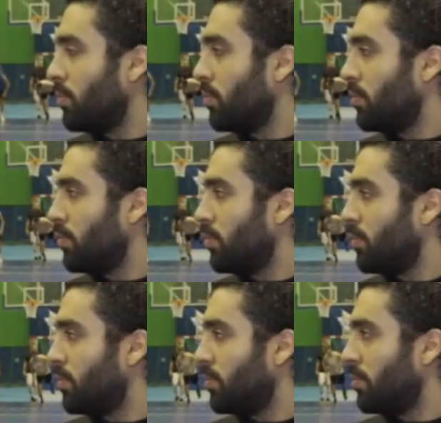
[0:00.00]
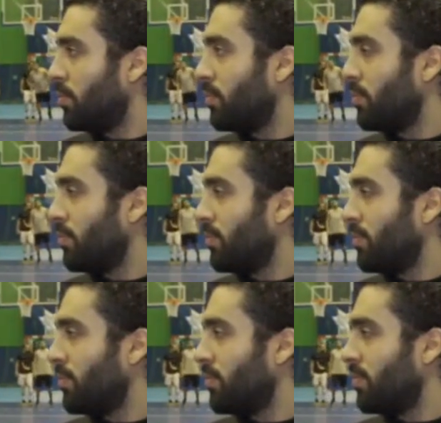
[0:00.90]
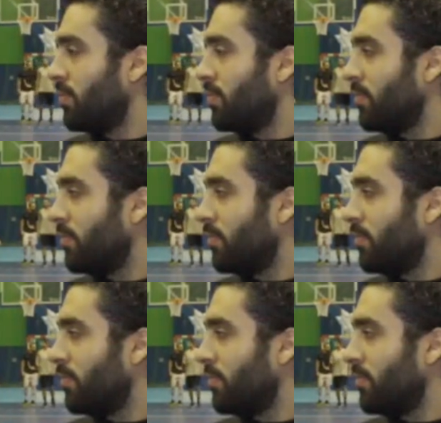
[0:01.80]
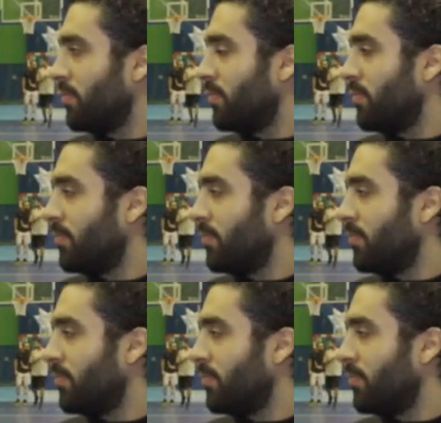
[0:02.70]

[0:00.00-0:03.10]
The person shown says nothing.